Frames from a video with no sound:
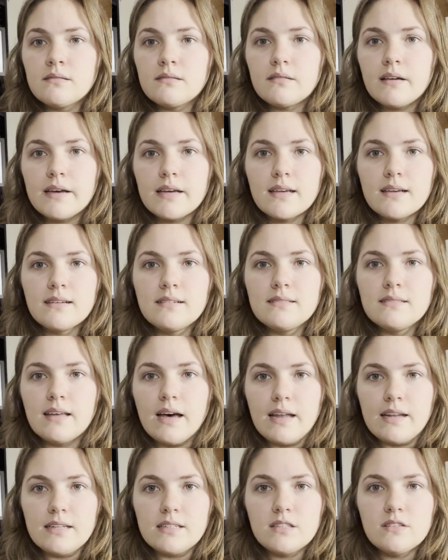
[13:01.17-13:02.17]
like,
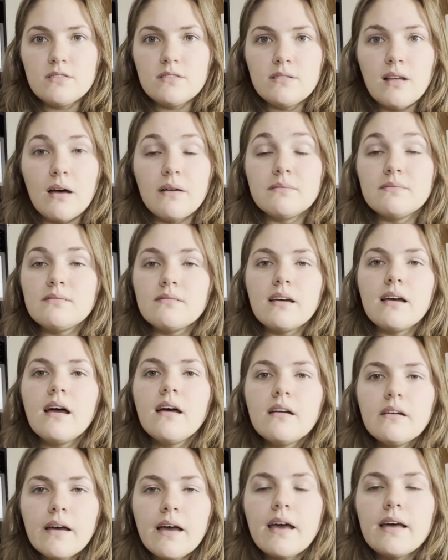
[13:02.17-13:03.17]

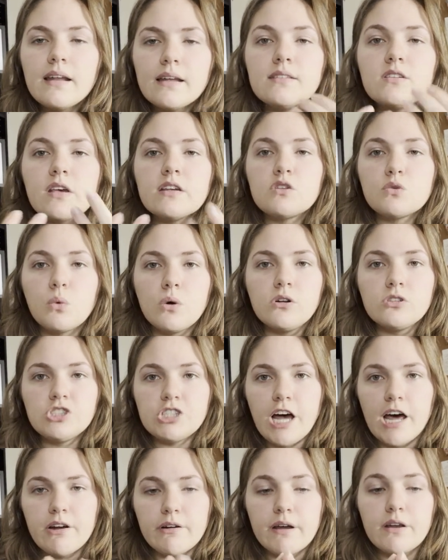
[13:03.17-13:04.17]
and it's world
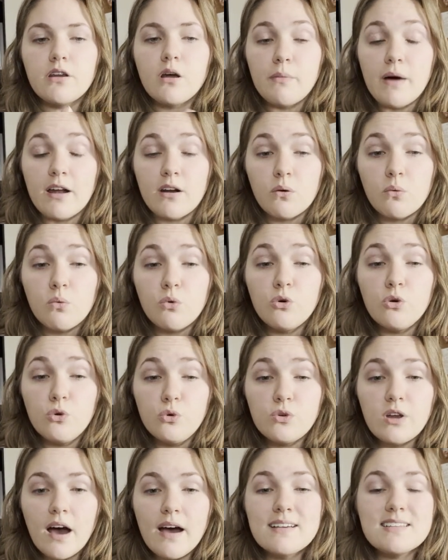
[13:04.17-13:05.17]
shattering no matter who
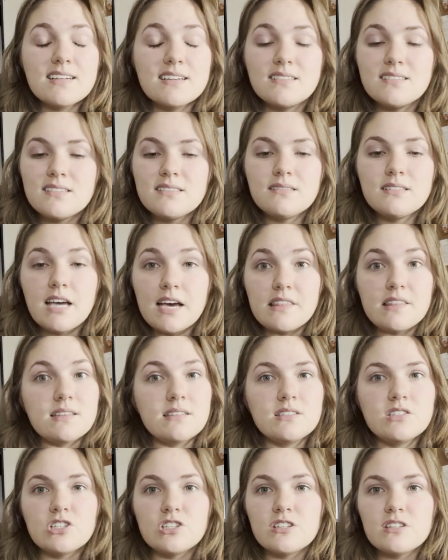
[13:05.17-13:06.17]
dies, because death
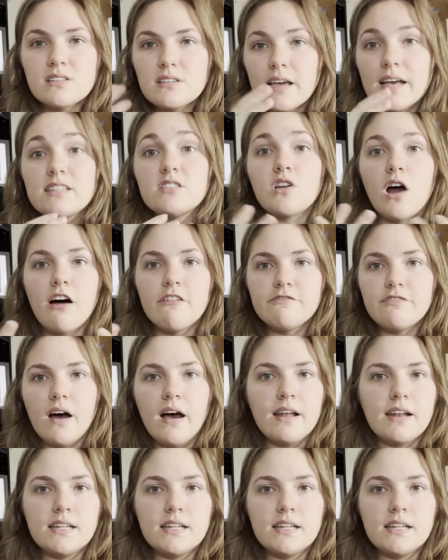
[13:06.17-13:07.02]
is just, it's not fun.